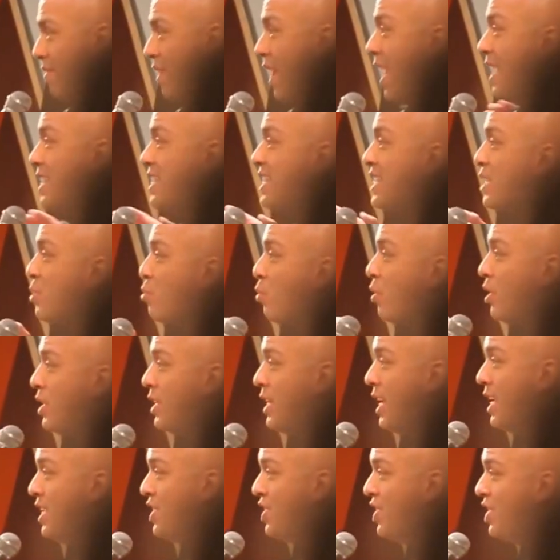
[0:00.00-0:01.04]
I squirt
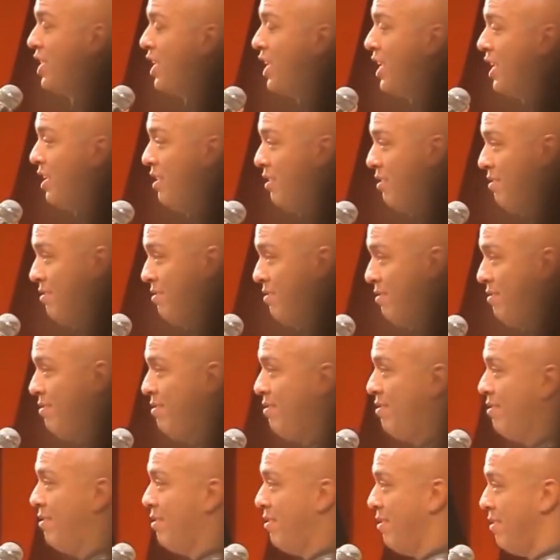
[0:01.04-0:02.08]
that shit
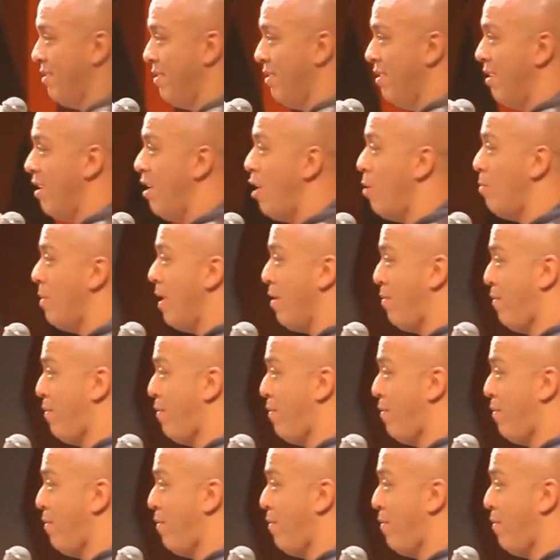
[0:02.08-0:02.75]
on my